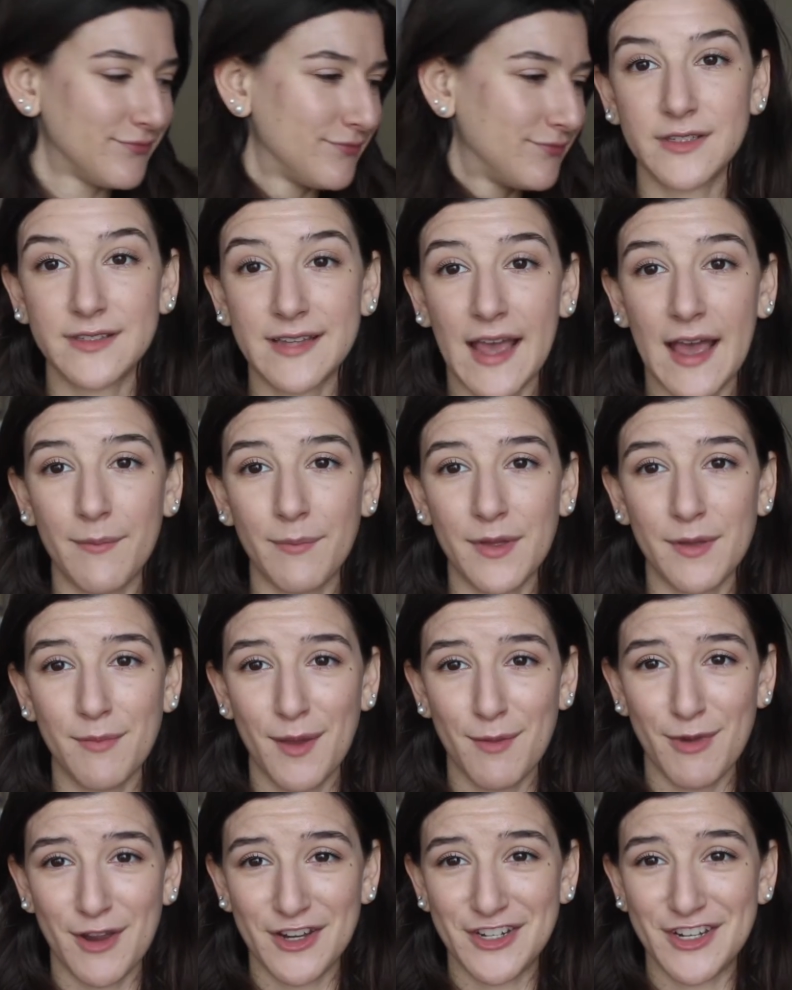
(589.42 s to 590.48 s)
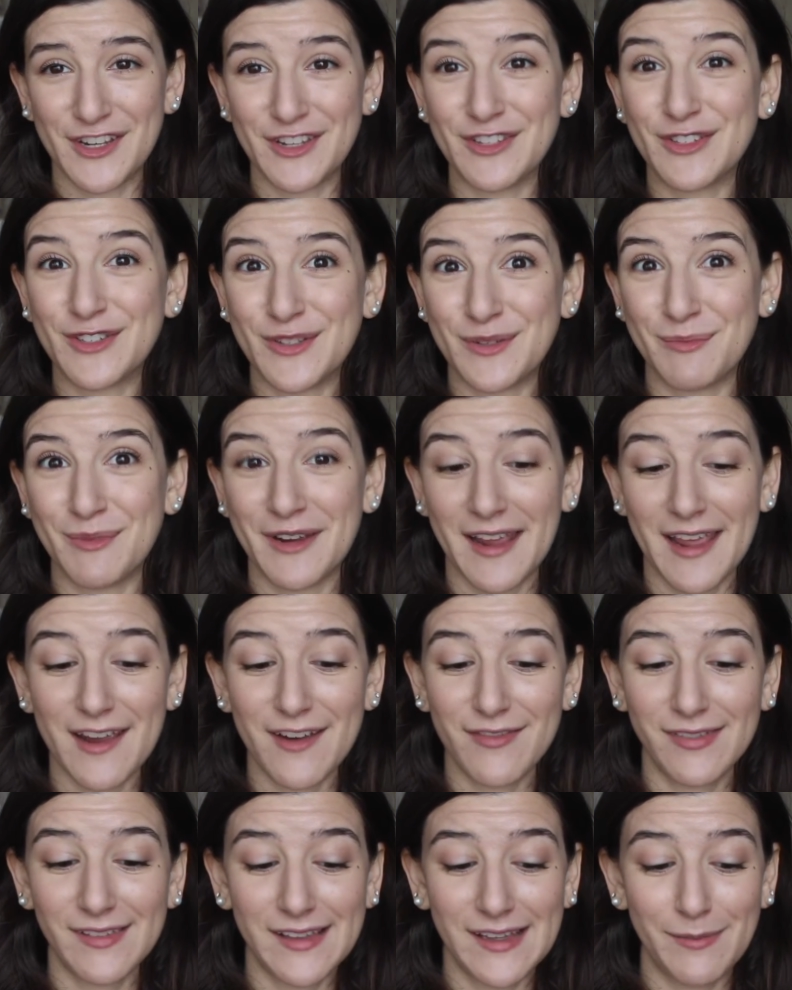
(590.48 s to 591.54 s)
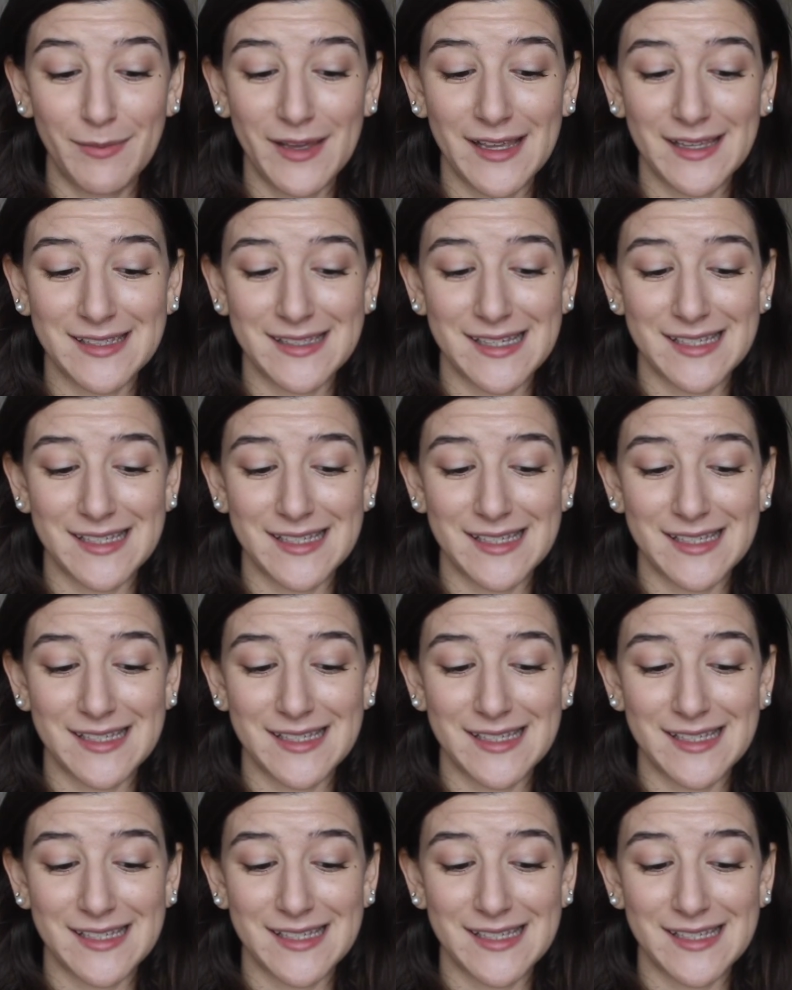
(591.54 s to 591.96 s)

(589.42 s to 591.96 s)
Just tapping my brush in super carefully because